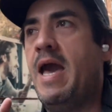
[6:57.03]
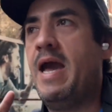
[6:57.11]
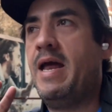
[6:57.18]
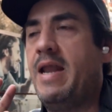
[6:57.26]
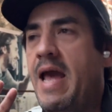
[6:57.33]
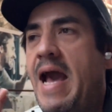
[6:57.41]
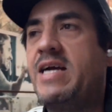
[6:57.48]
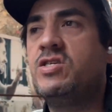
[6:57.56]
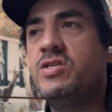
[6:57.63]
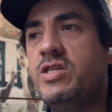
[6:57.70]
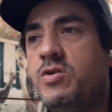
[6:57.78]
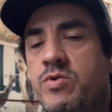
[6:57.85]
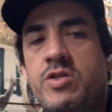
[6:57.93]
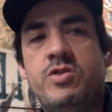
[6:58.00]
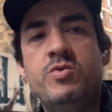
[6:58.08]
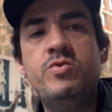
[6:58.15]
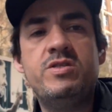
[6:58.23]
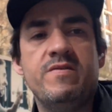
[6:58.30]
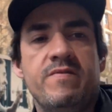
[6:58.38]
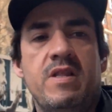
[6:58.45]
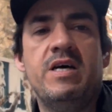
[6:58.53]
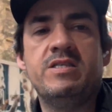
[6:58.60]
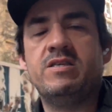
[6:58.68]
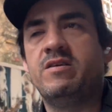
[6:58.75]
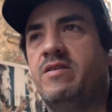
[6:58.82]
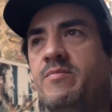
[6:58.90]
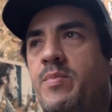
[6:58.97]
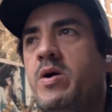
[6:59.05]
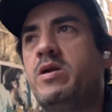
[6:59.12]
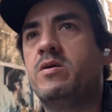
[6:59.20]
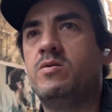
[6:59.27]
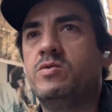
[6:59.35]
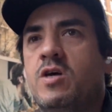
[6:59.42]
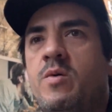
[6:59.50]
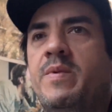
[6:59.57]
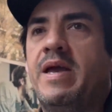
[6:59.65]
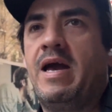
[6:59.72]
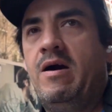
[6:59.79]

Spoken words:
and actually reduce the velocity of the particles coming